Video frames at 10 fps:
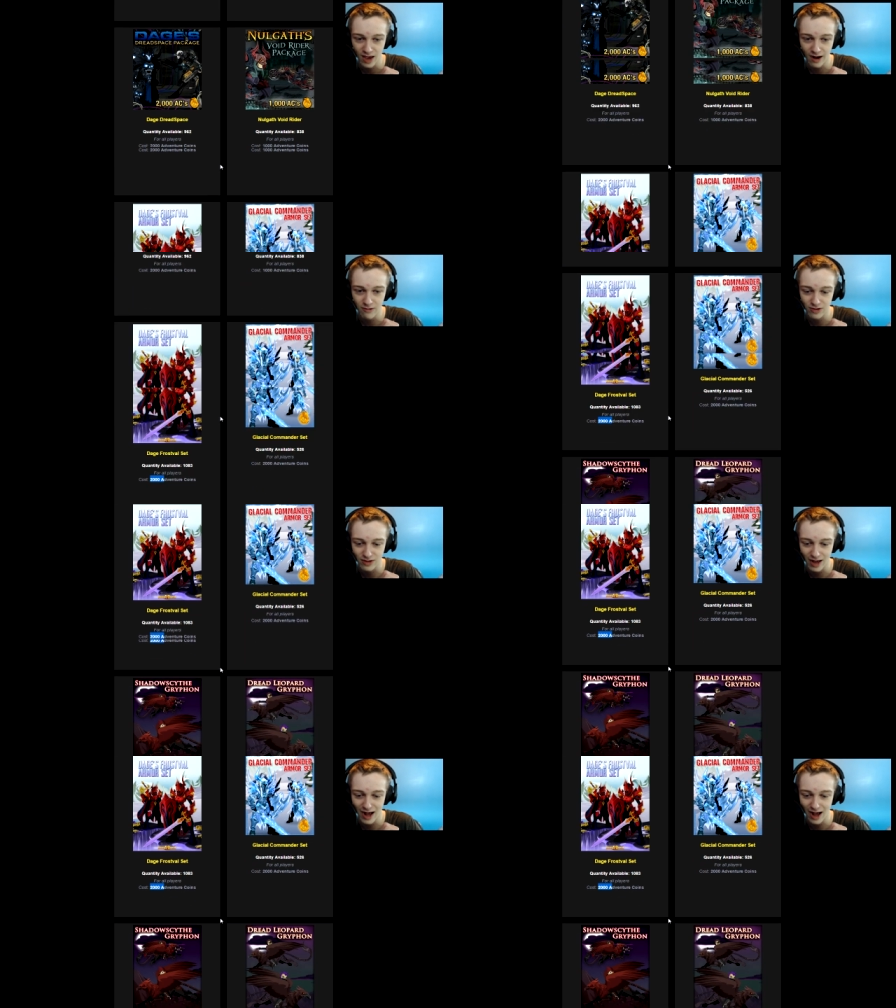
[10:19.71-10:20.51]
I was
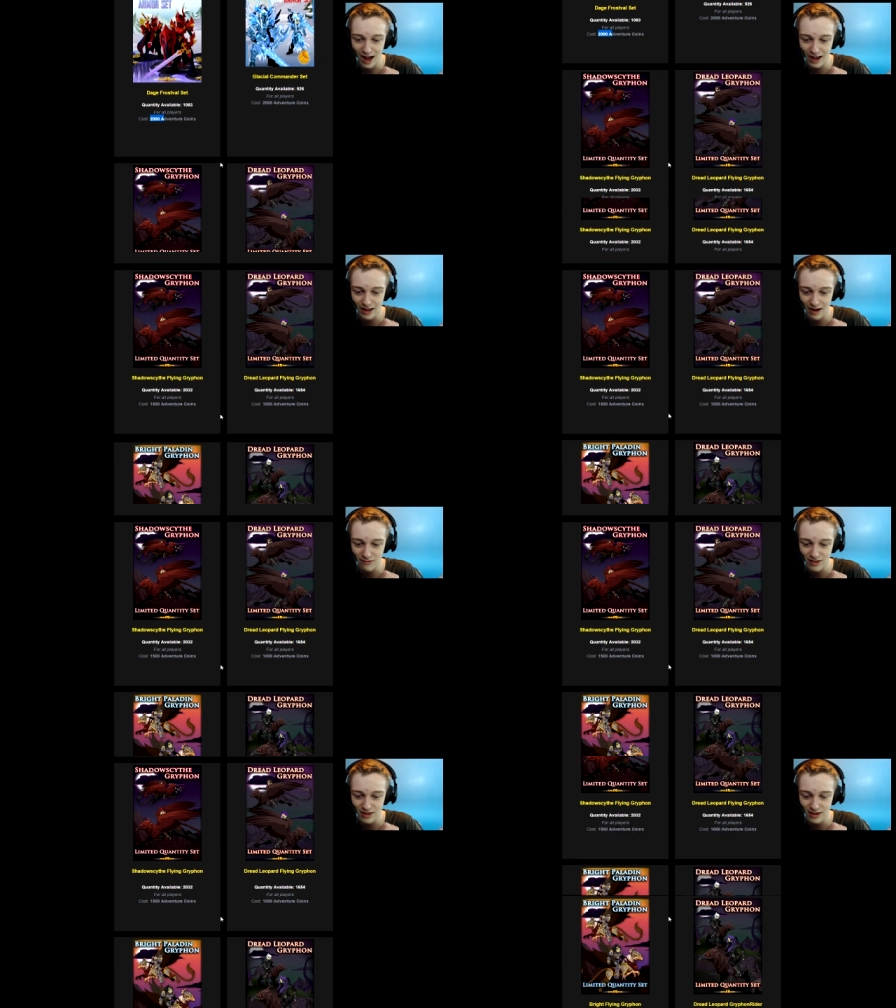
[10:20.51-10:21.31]
high. I
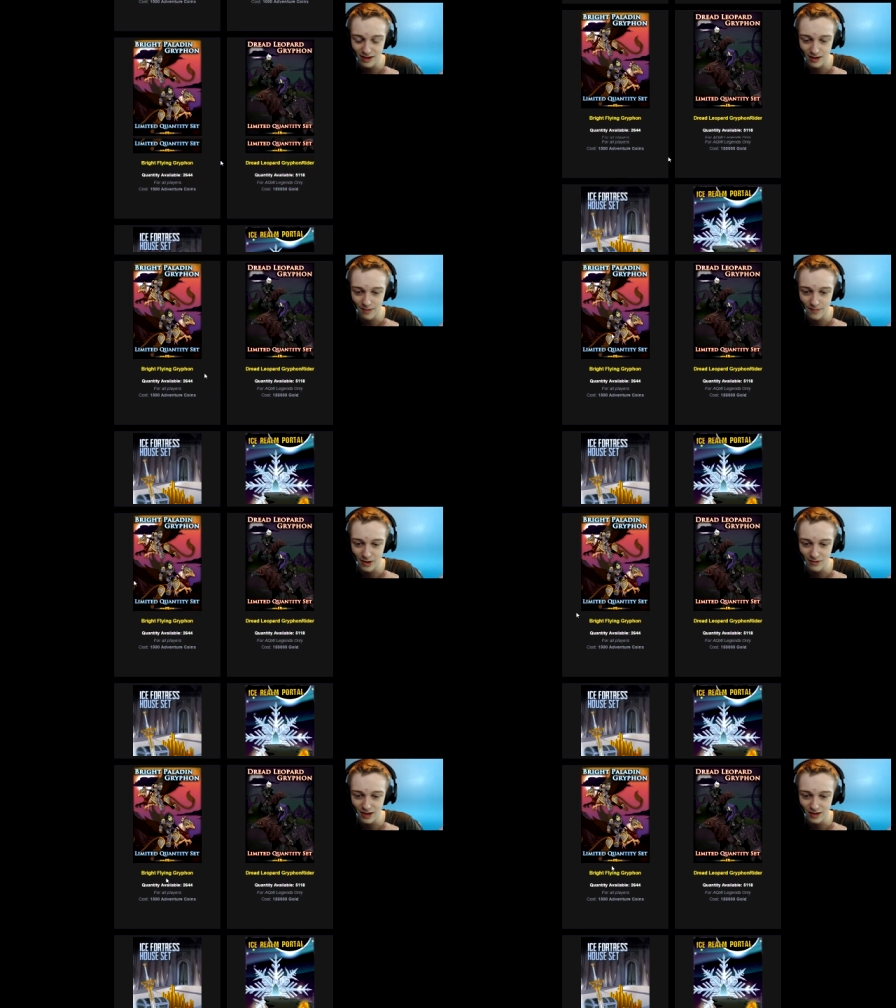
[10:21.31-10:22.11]
was thinking
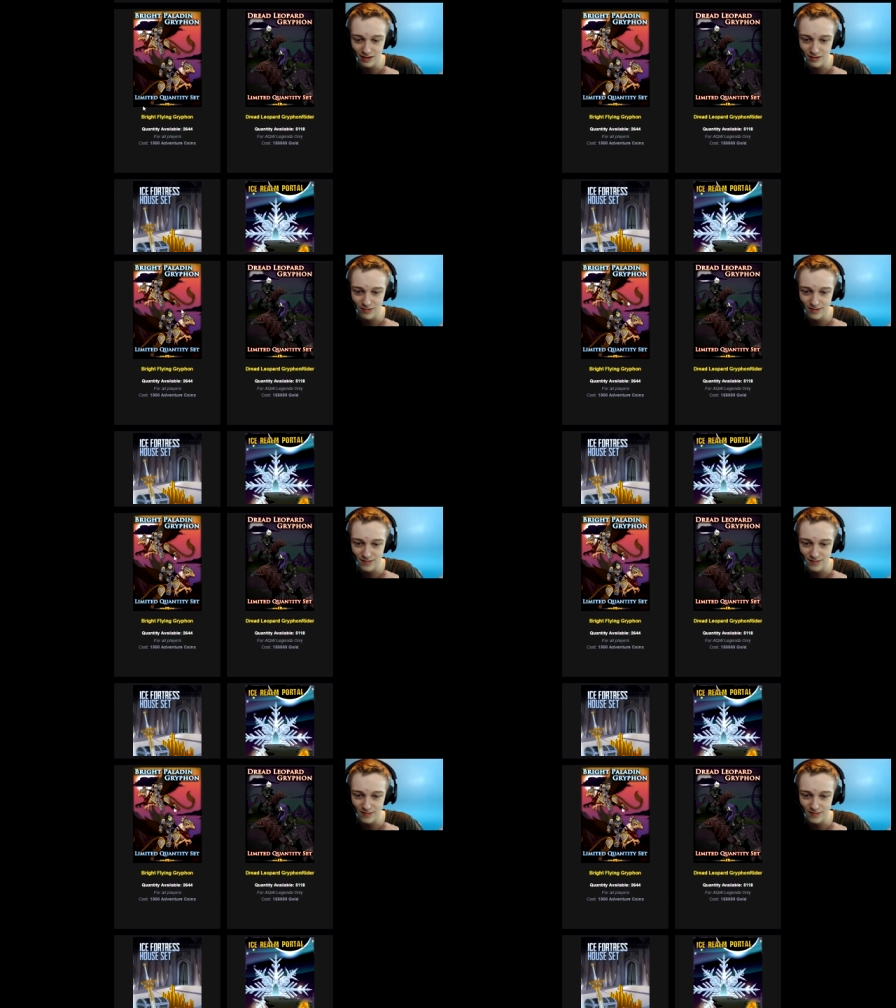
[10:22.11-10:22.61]
about getting this one,